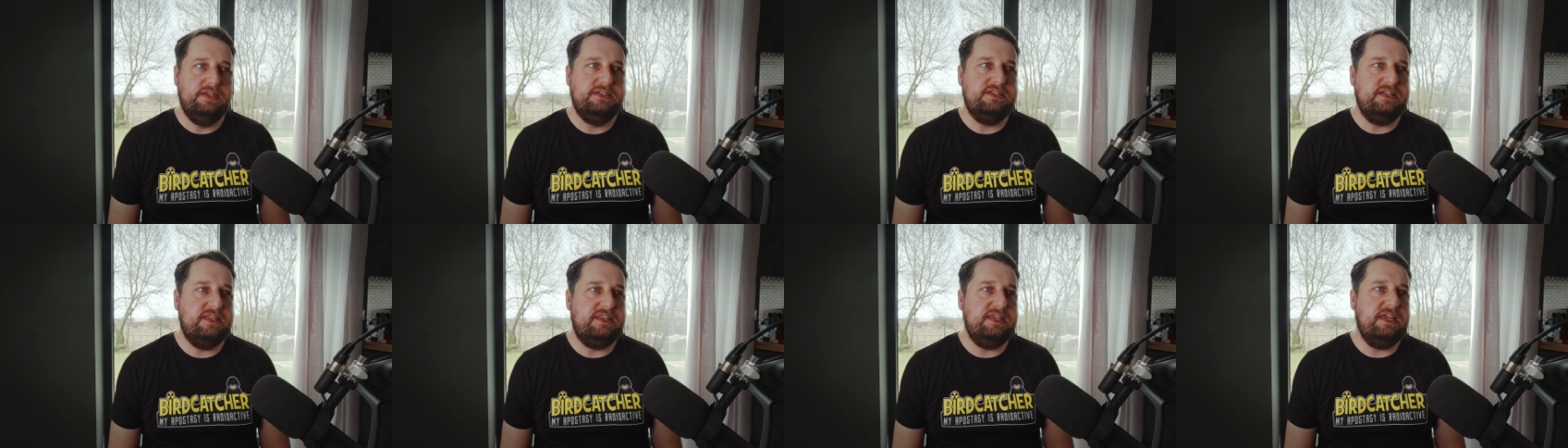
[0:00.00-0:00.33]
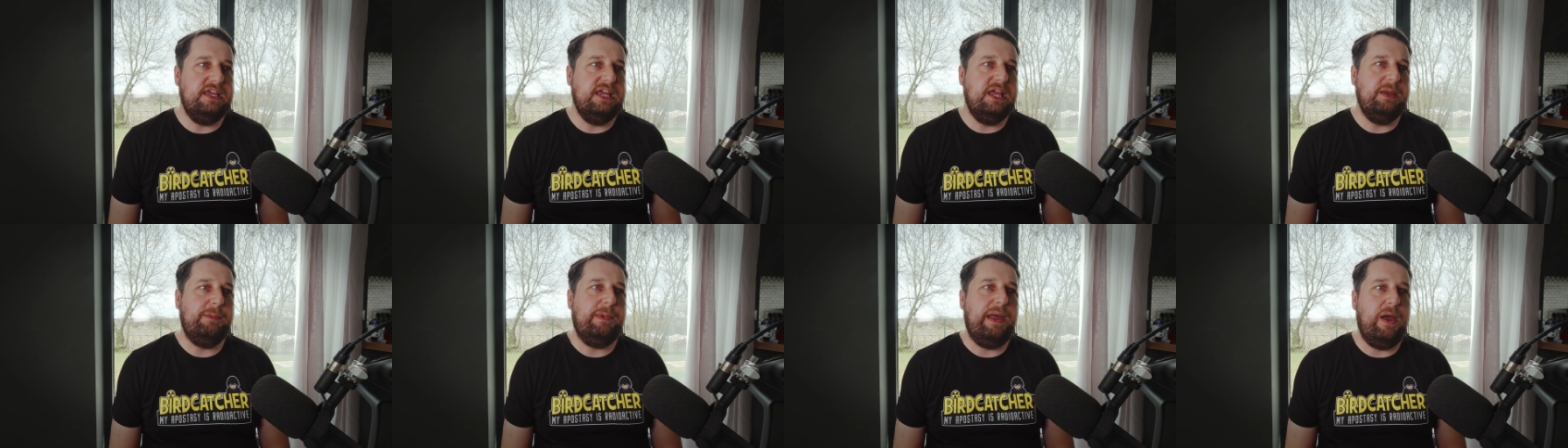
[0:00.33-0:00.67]
to
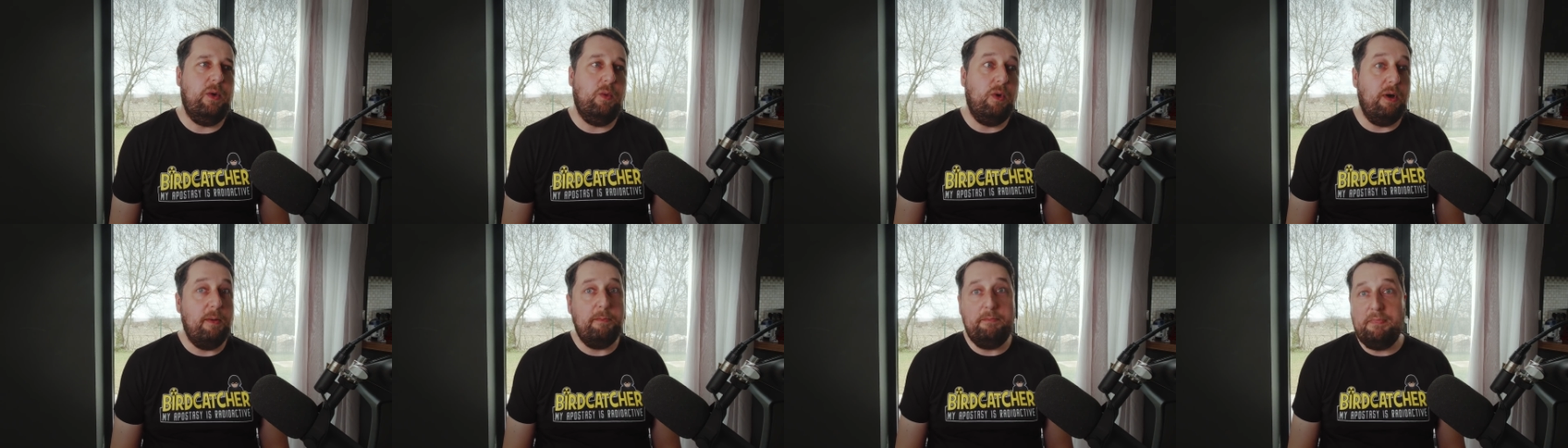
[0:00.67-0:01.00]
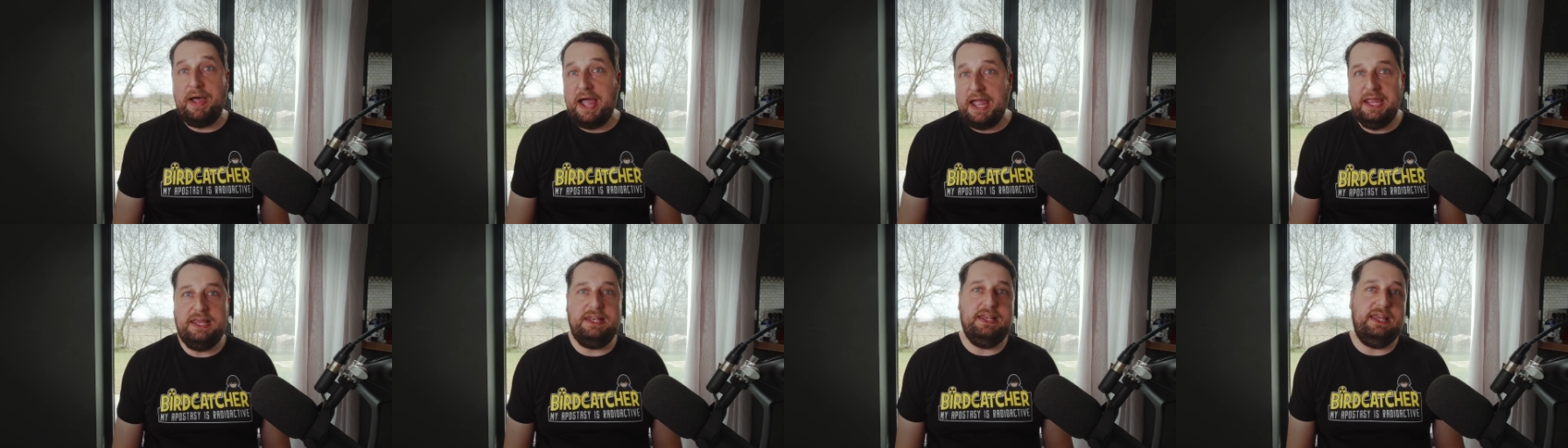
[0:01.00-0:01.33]
think about what
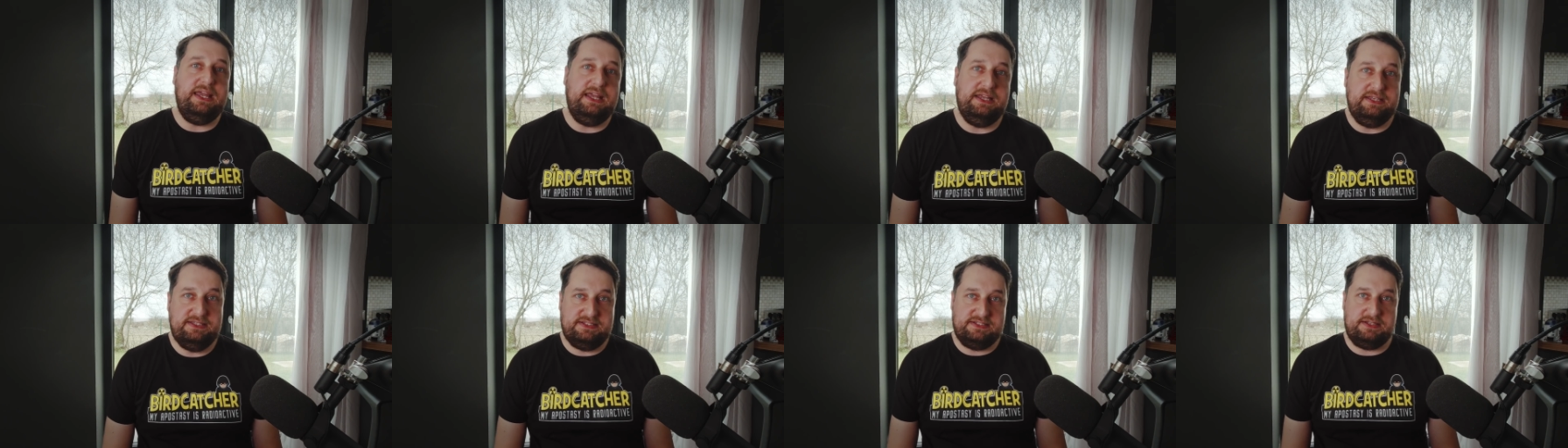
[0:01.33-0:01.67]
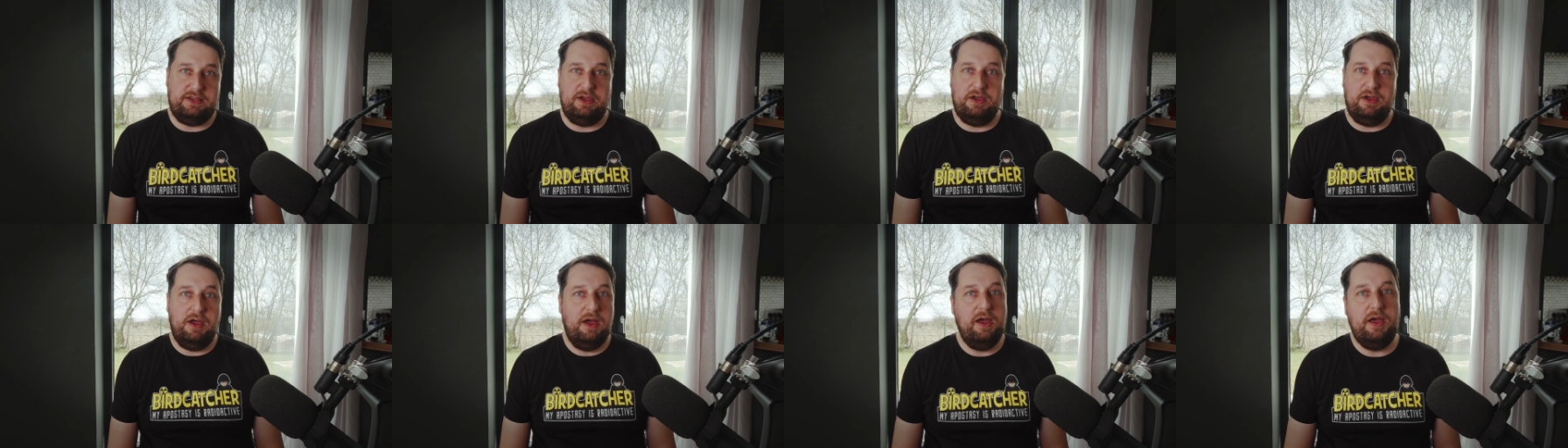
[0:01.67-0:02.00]
my needs
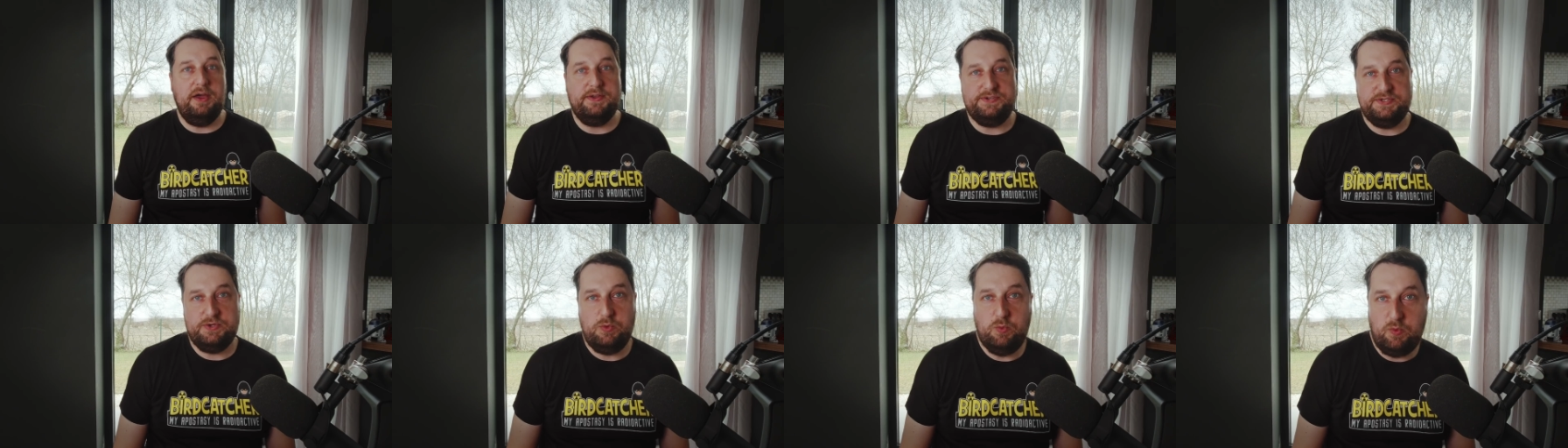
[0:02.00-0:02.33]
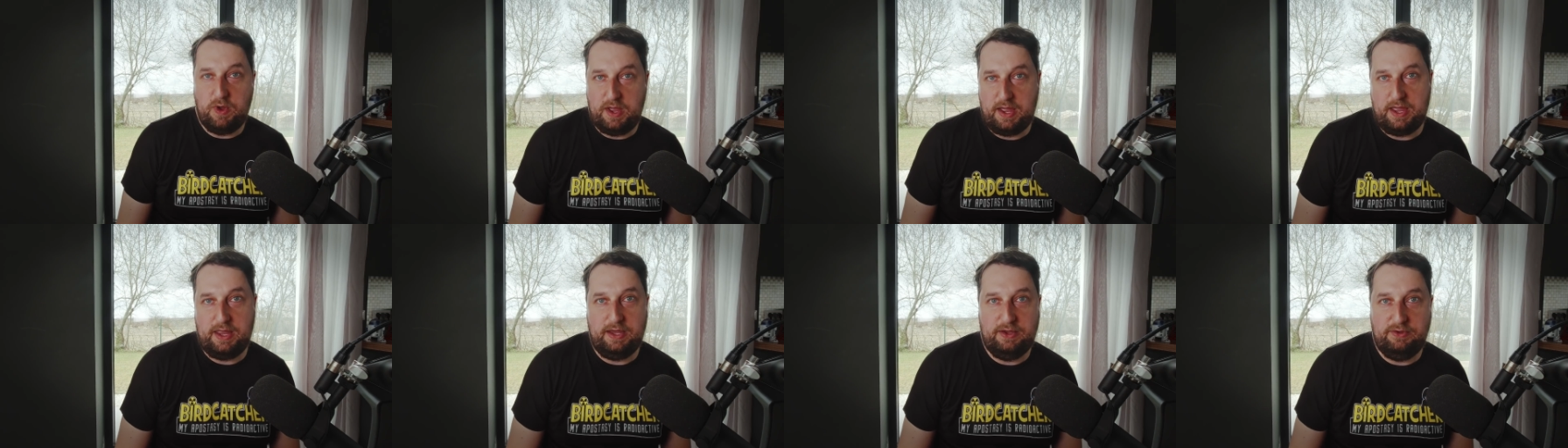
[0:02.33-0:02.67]
are as a
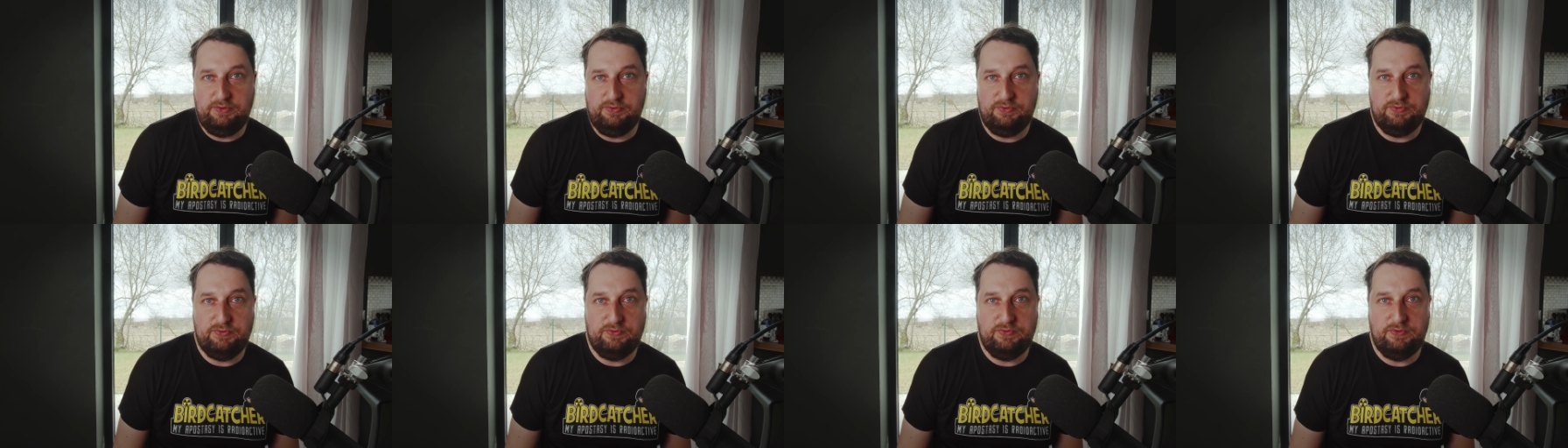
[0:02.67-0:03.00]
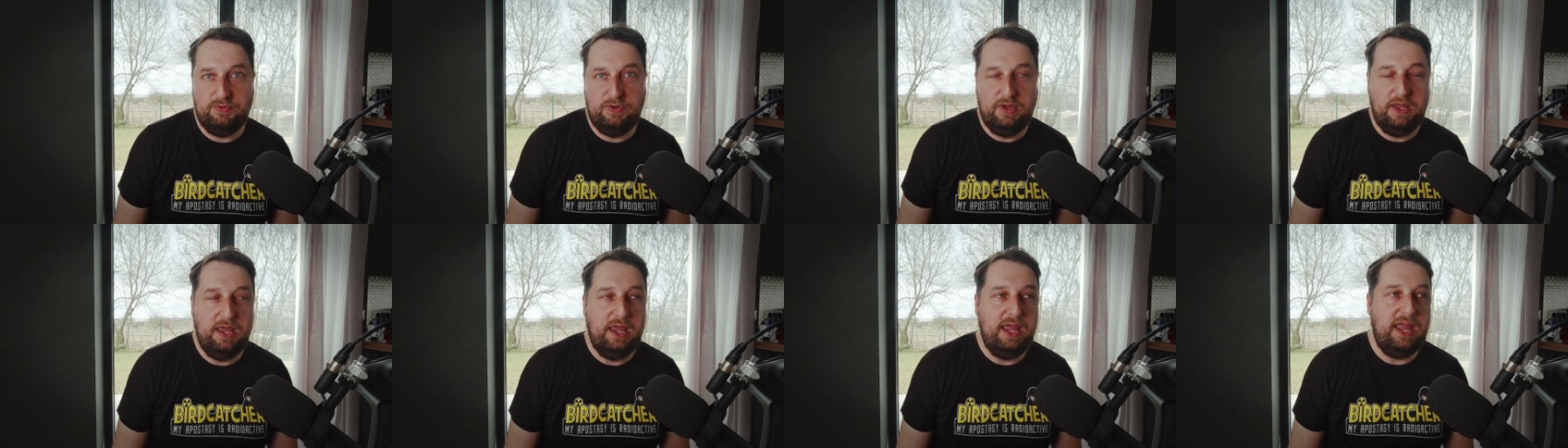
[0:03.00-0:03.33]
wife.